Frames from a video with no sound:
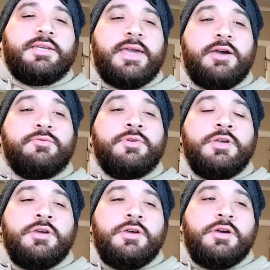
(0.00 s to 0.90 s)
account,
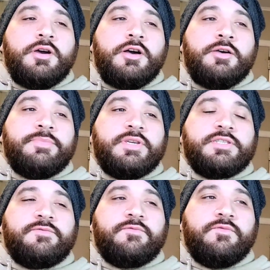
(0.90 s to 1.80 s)
um, because
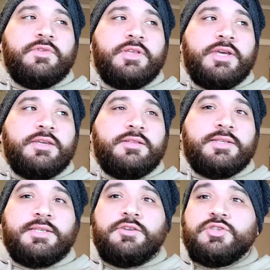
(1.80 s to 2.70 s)
if like
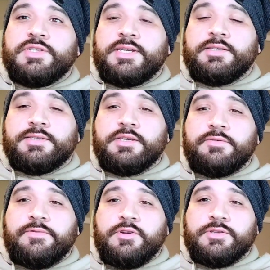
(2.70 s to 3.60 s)
let's say you could just get the
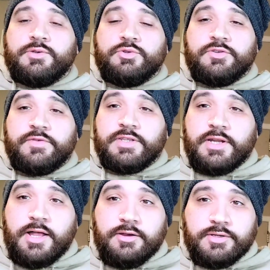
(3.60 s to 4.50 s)
stick for two hundred fifty
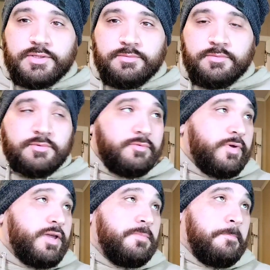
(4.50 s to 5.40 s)
dollars,
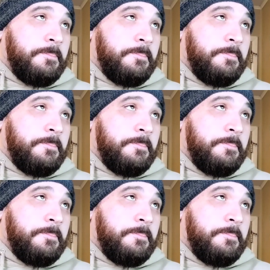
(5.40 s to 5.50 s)
right?